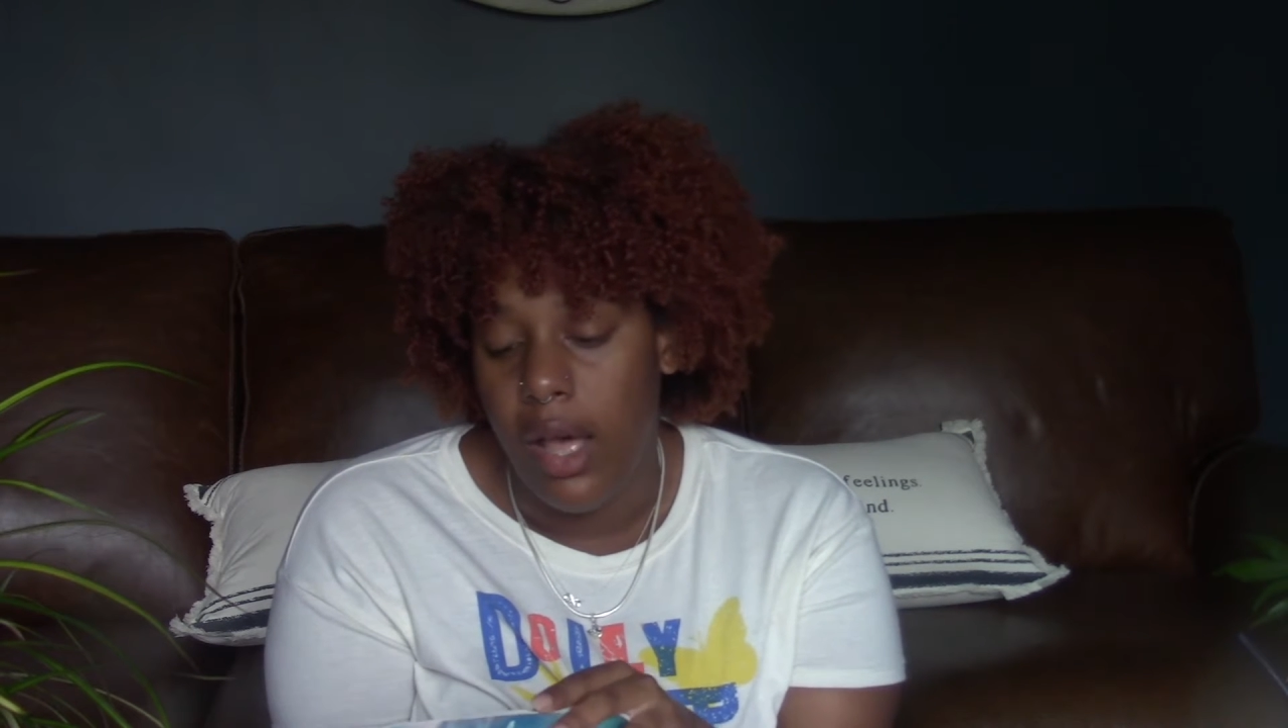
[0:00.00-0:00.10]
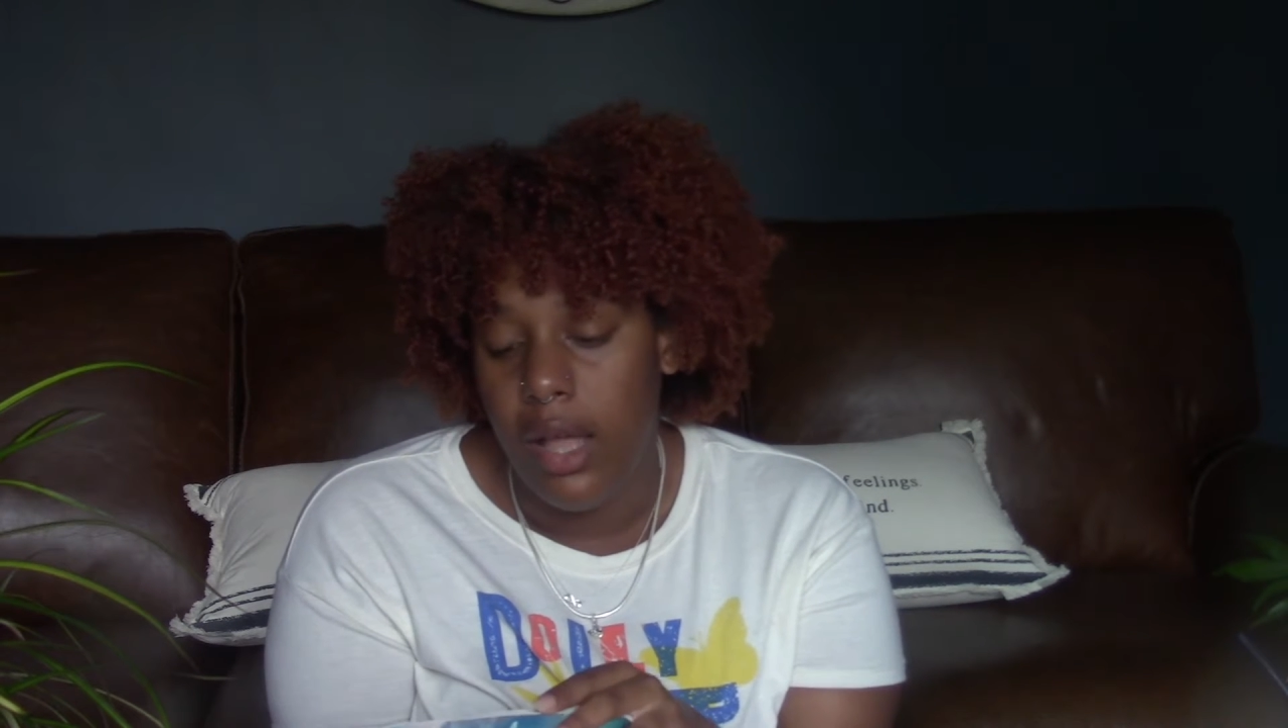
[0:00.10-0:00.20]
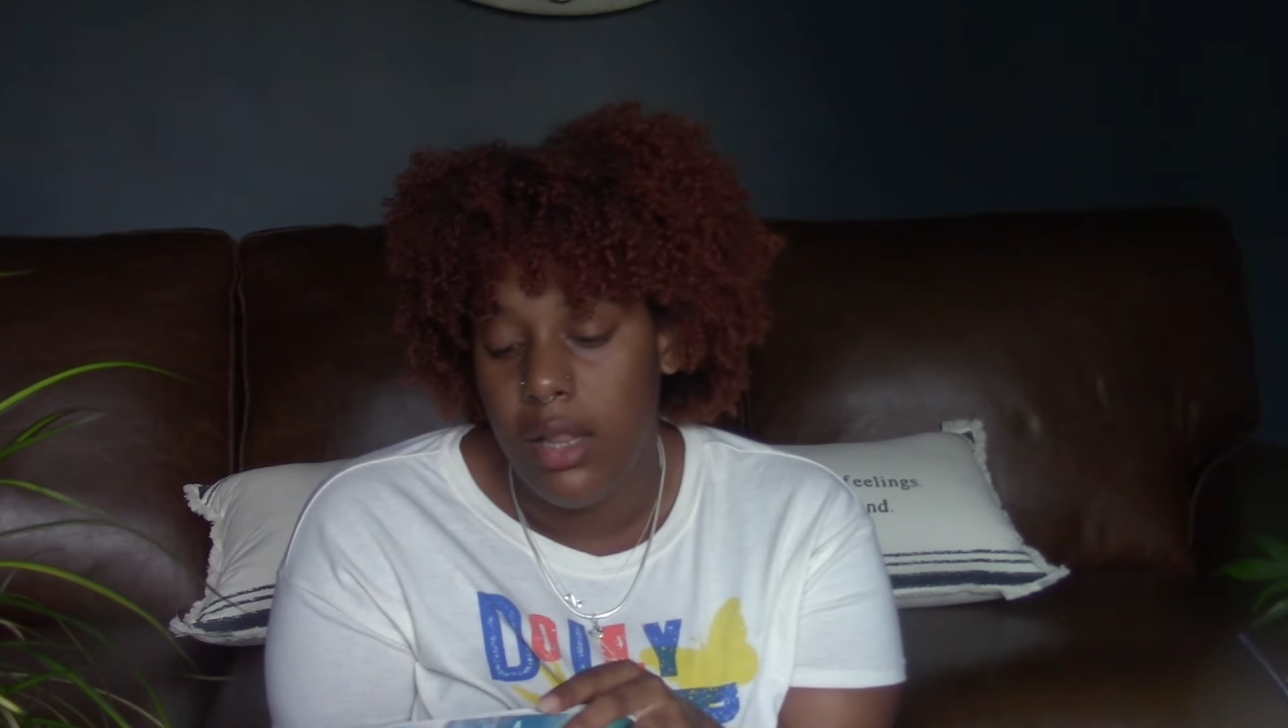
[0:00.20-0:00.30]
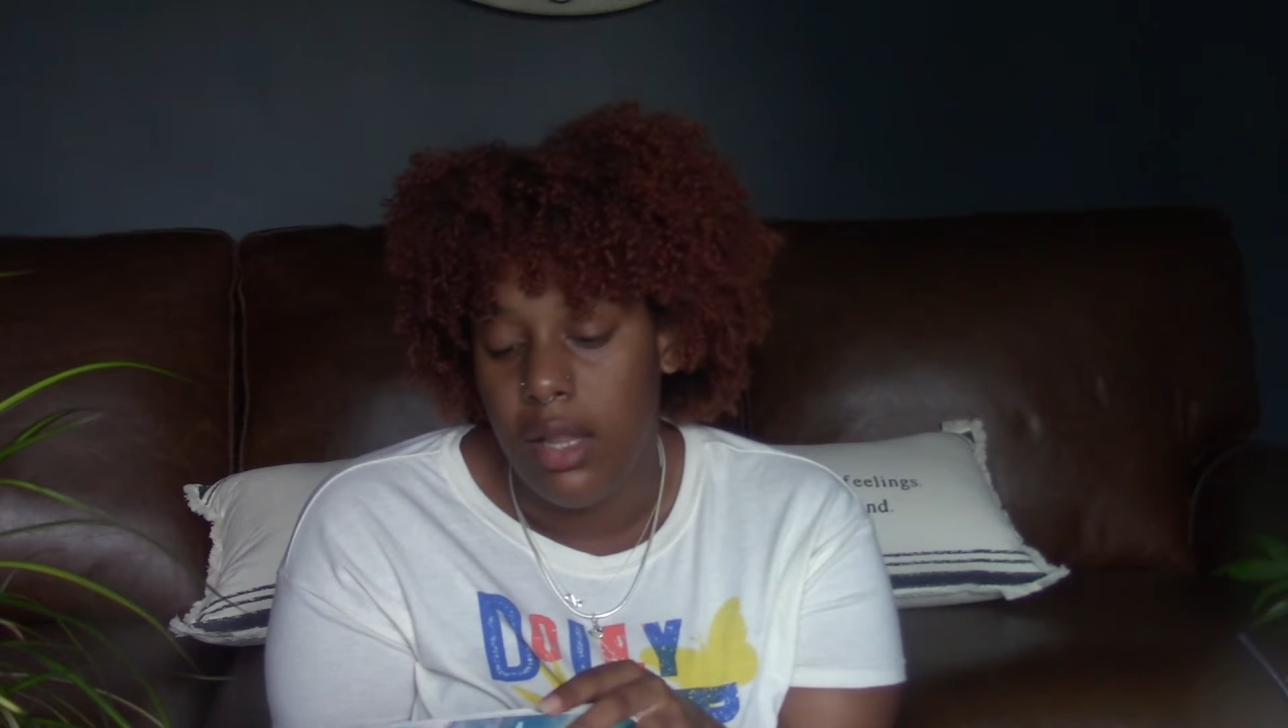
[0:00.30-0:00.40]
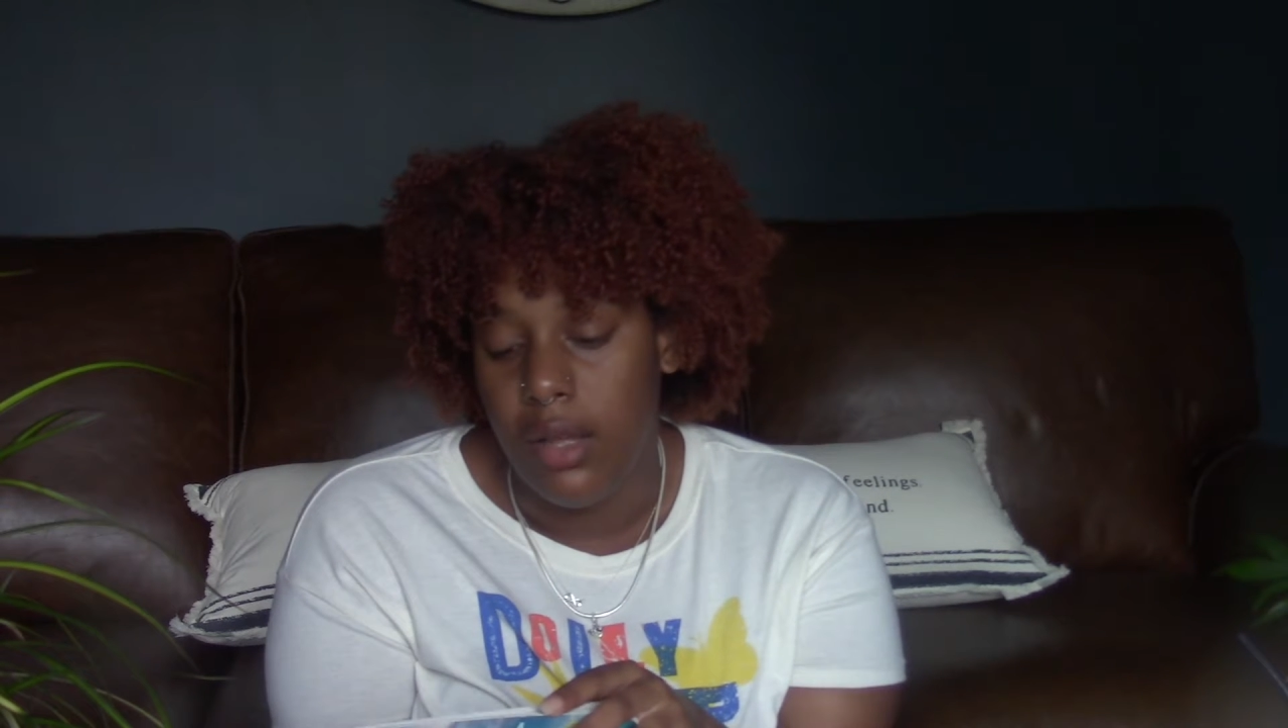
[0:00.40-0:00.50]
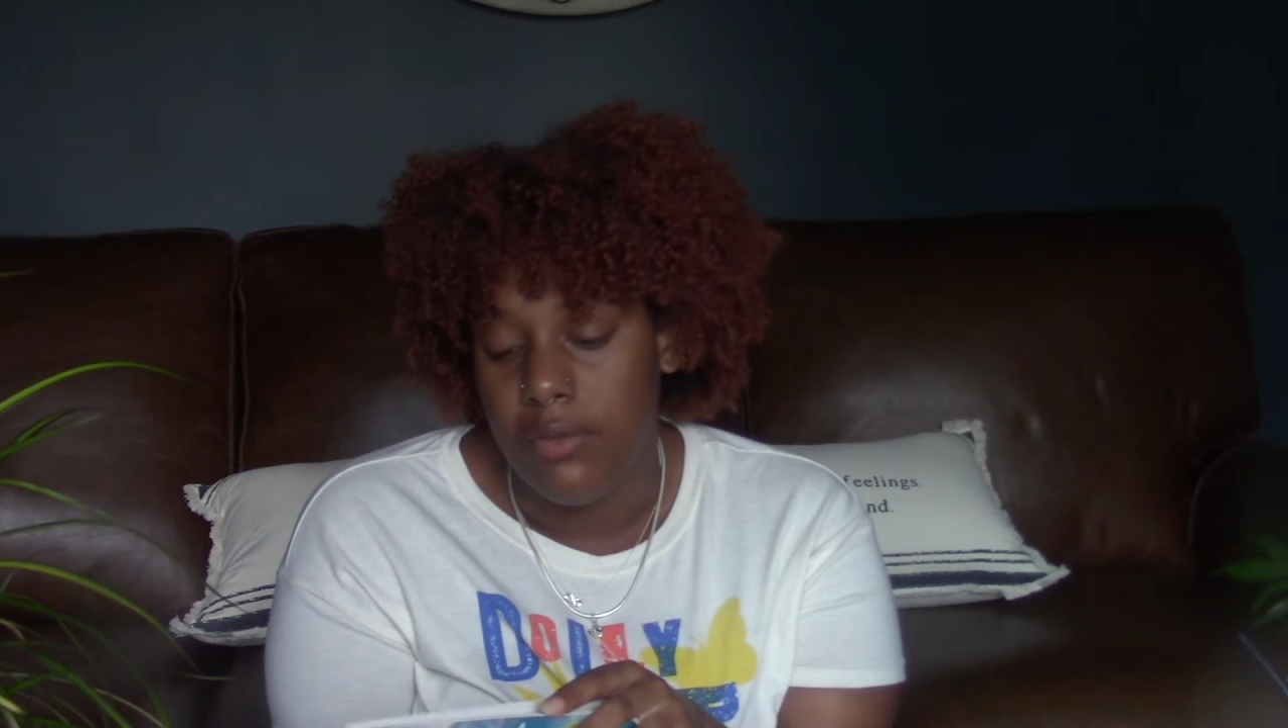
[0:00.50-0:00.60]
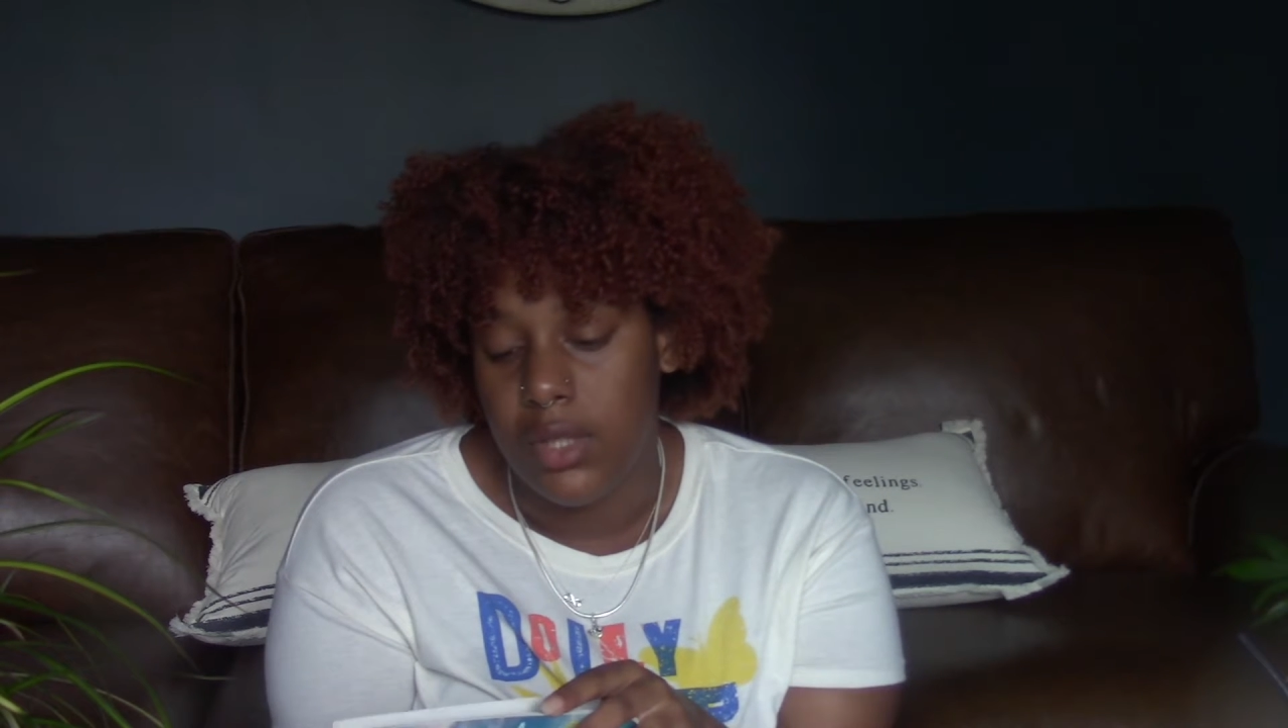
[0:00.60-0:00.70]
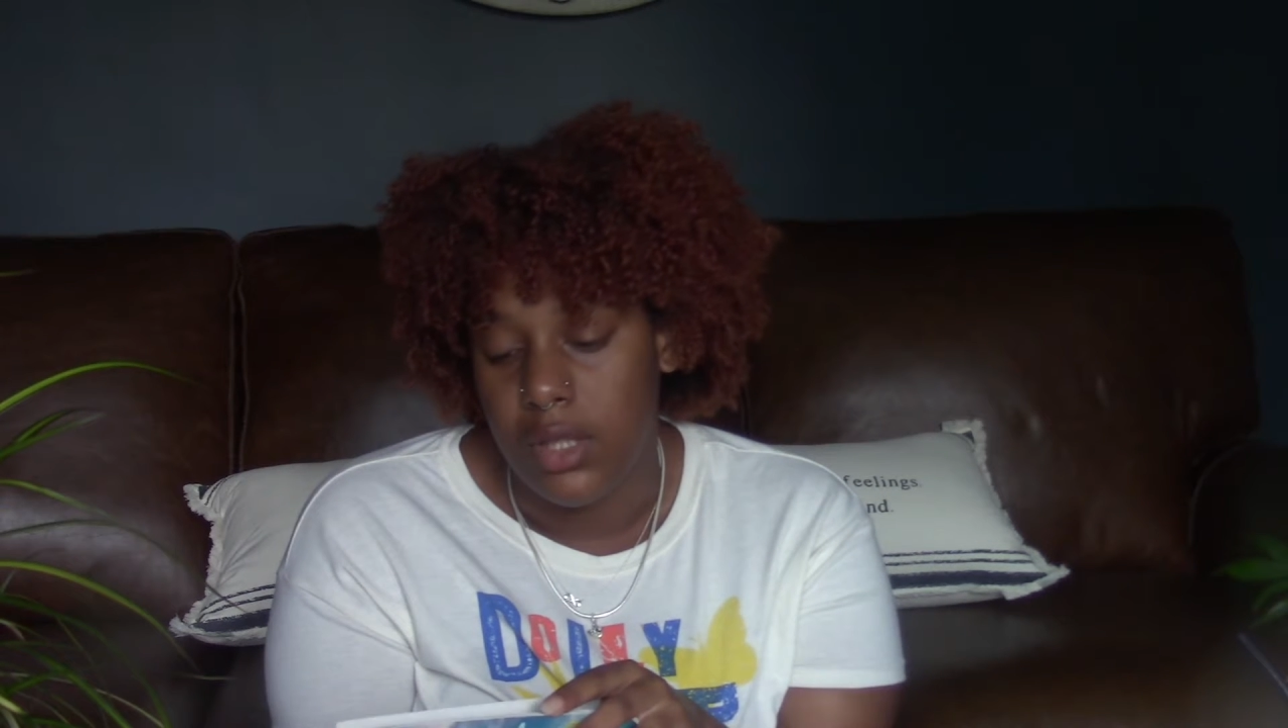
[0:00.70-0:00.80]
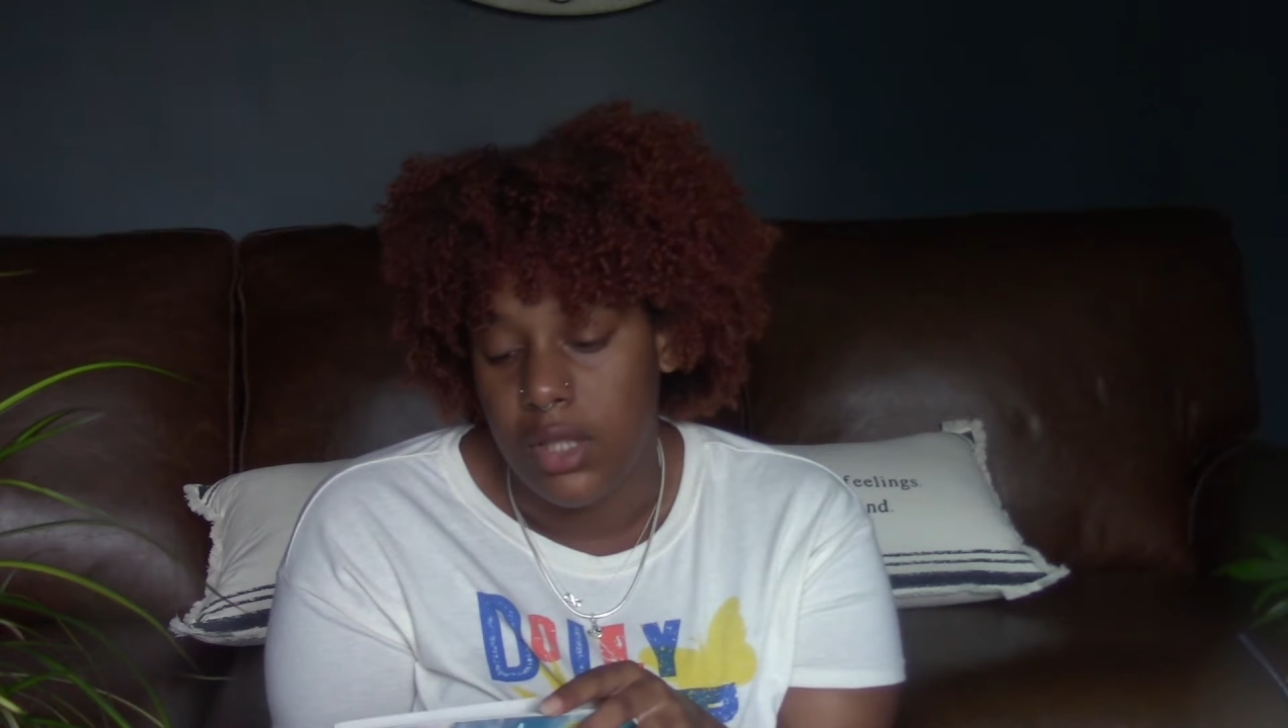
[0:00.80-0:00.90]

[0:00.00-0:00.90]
I love Taylor